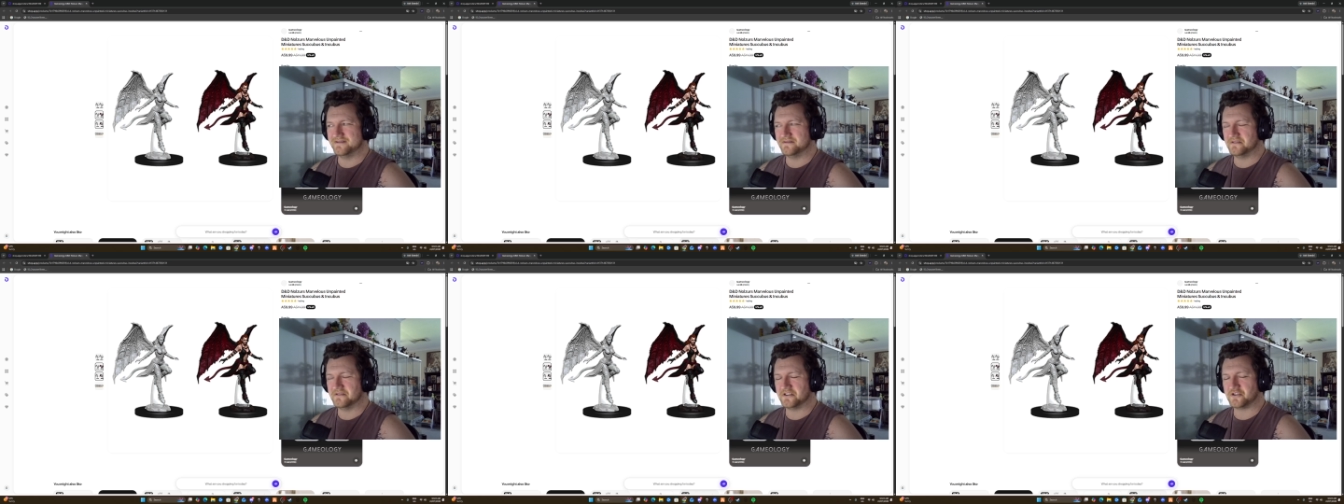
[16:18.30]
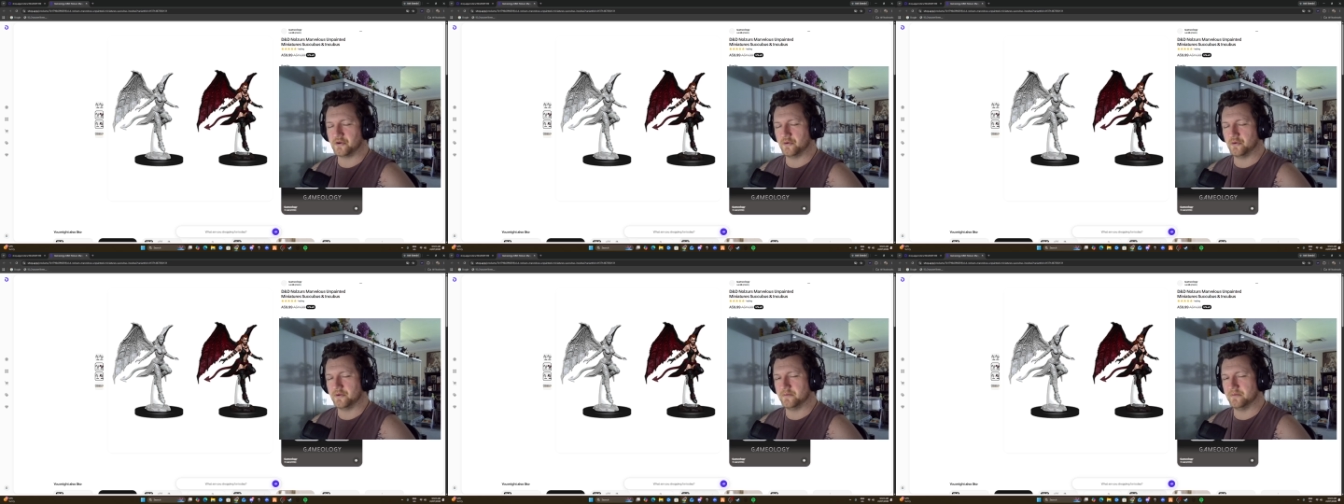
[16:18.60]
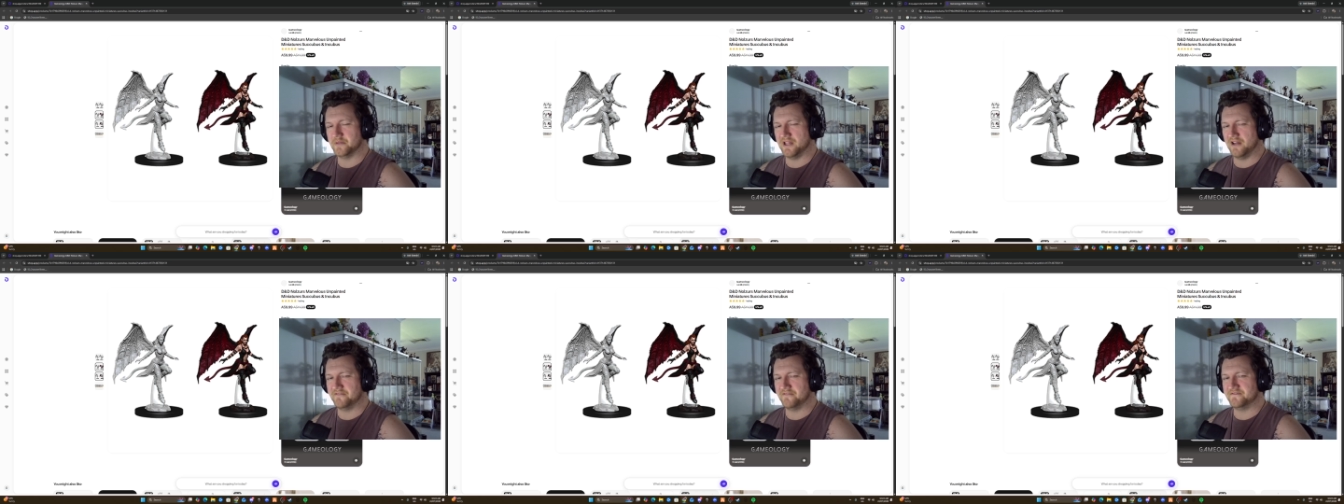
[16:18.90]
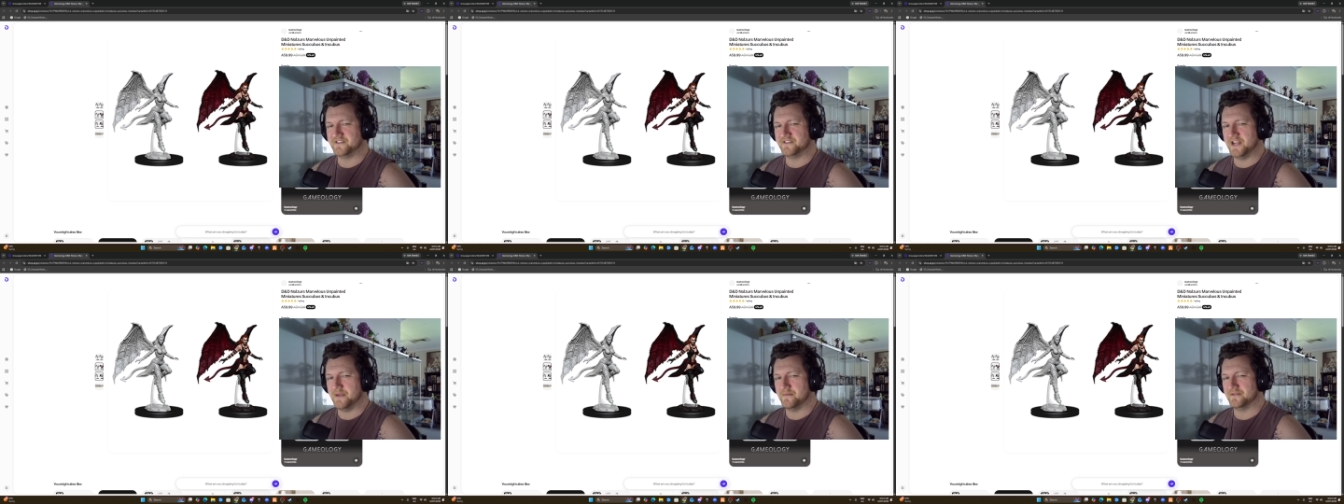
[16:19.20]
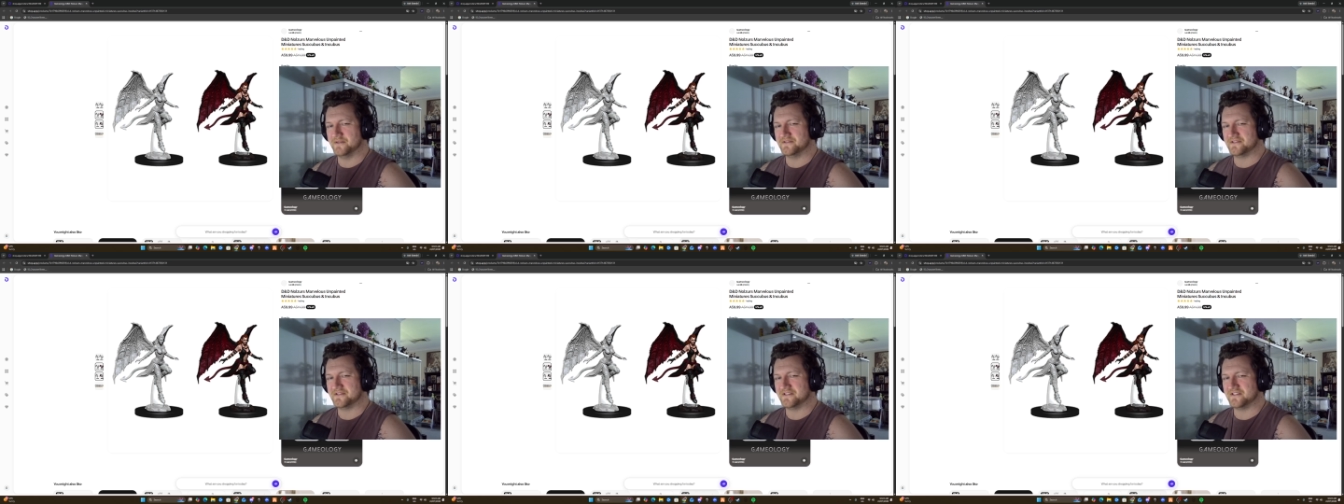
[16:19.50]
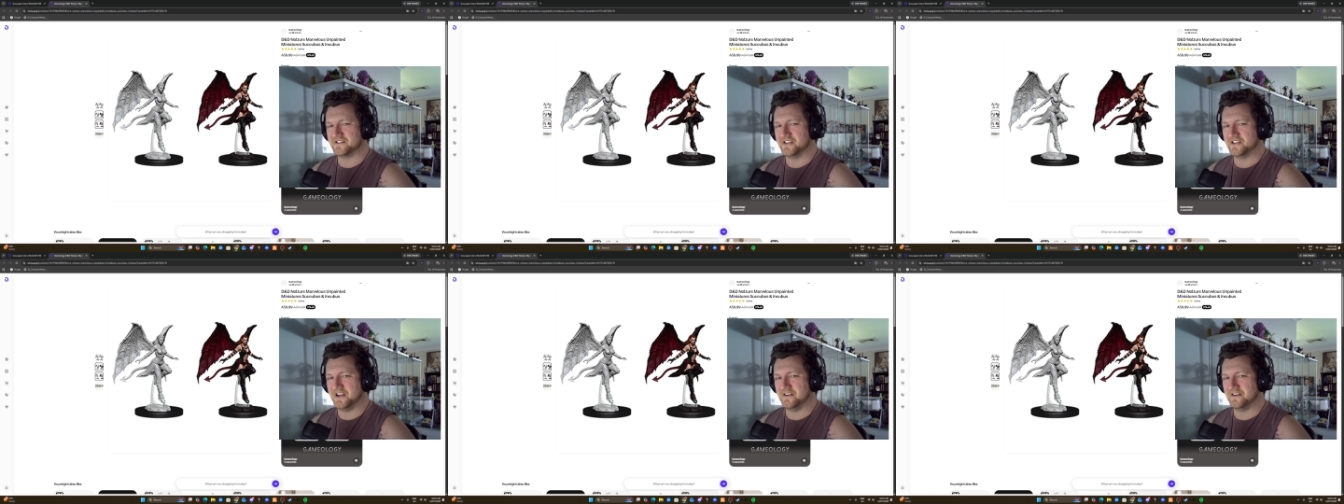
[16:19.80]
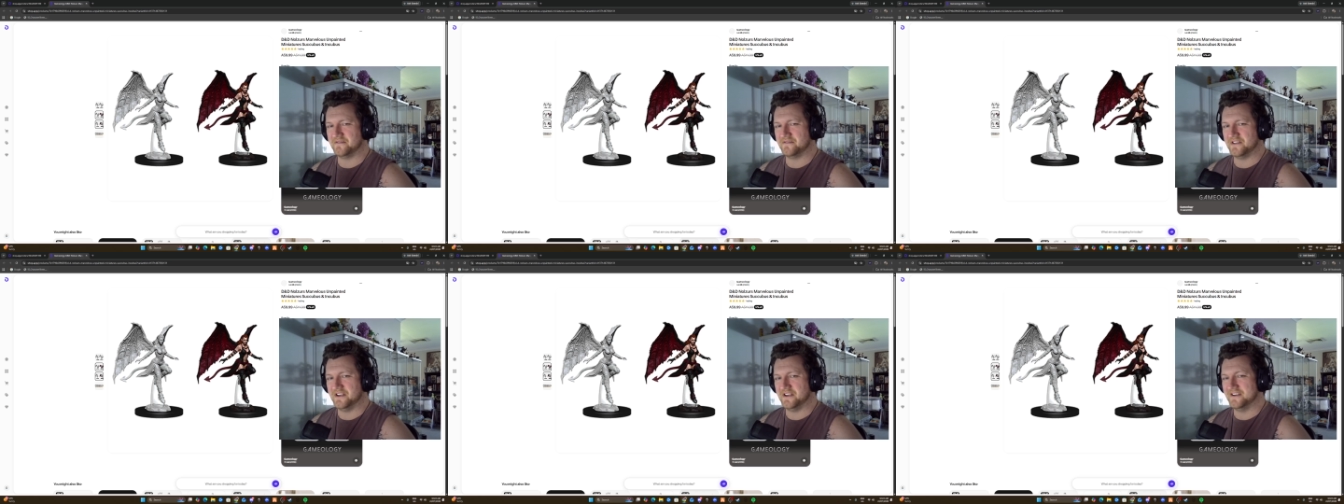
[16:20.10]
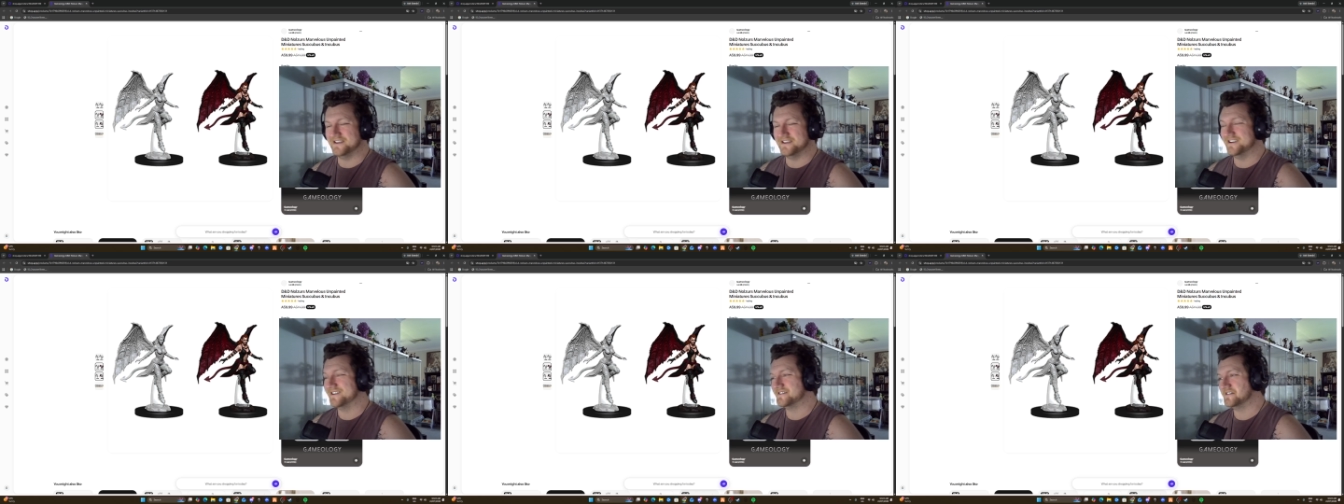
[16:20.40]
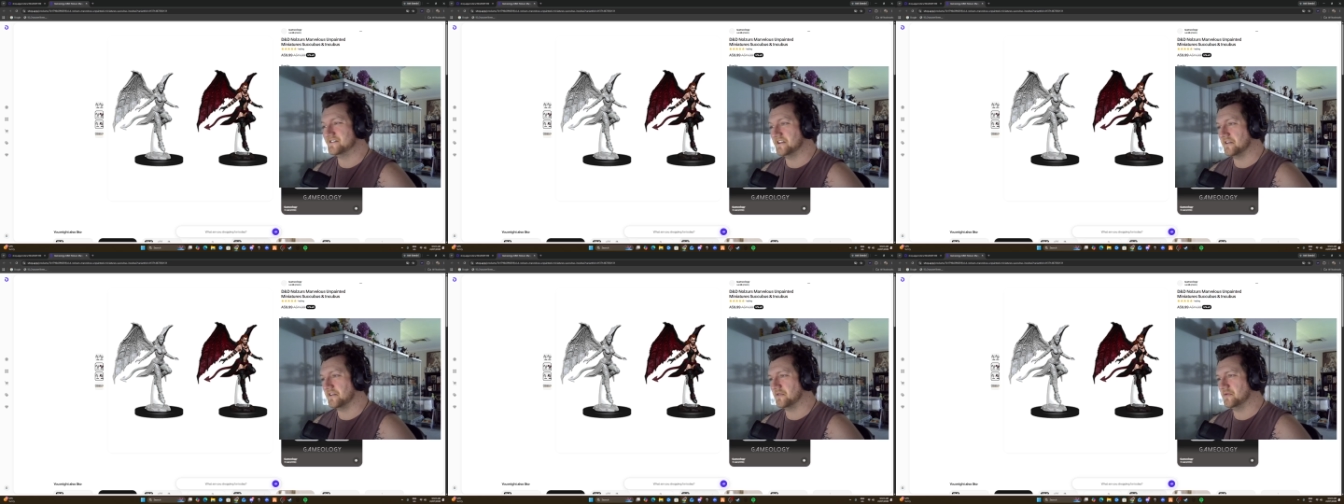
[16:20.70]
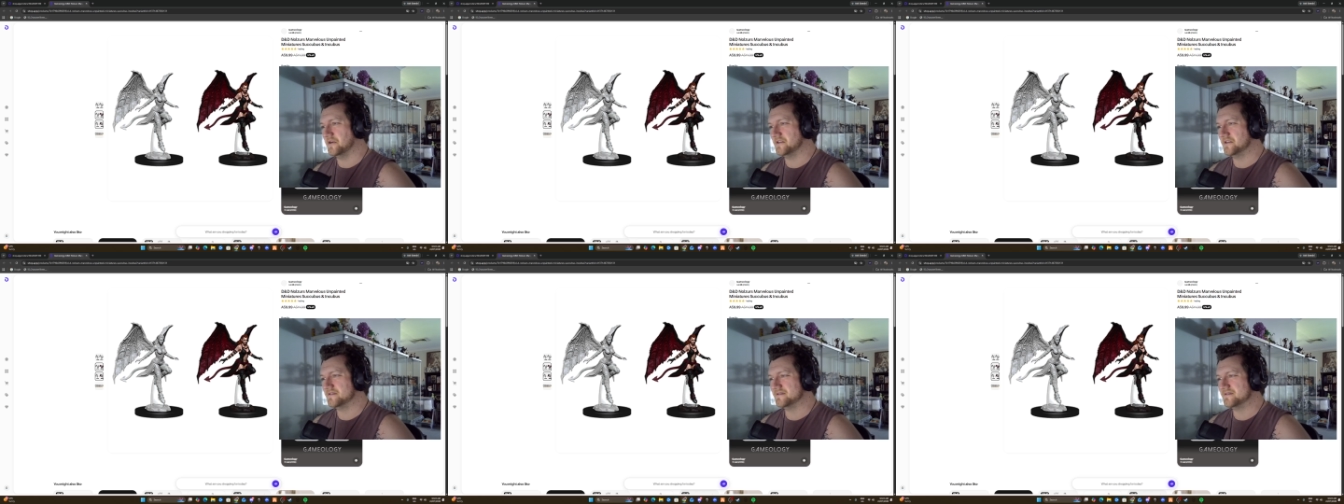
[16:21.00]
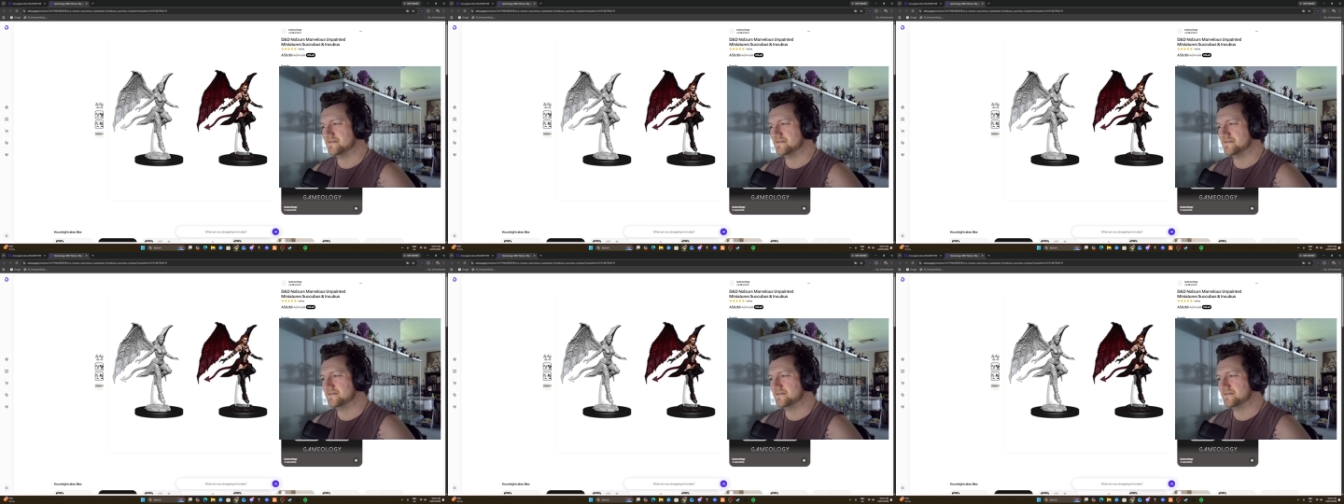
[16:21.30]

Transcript: let's call them love demons instead of the other word.